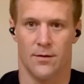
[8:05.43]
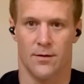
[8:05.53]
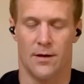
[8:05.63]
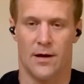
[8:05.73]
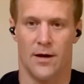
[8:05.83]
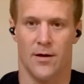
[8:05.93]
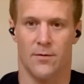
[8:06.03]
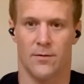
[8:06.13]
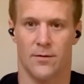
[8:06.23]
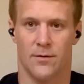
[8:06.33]

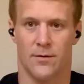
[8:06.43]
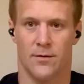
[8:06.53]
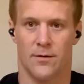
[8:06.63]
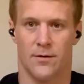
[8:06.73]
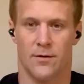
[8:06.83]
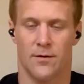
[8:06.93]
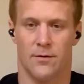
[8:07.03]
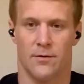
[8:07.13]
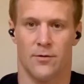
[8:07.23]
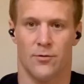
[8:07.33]
Now,
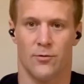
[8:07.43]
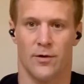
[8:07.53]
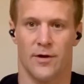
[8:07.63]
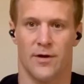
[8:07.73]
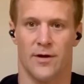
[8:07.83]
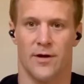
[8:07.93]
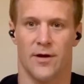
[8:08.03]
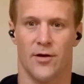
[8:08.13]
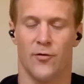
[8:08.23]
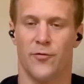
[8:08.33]
we're going to
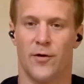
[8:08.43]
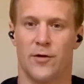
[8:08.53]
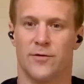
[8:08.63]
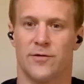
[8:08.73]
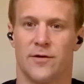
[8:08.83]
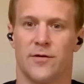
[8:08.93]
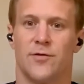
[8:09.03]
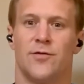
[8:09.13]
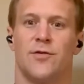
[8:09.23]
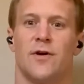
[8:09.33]
inhale, focusing on
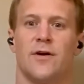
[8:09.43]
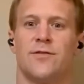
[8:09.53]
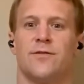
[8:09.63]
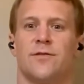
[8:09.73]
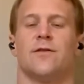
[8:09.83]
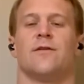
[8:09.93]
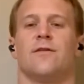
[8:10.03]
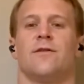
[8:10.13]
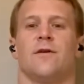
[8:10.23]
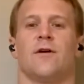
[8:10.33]
just
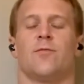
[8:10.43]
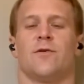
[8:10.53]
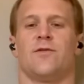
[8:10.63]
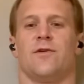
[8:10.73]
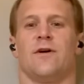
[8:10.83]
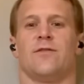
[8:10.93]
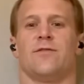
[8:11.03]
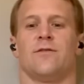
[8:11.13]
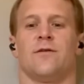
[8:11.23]
the upper chest.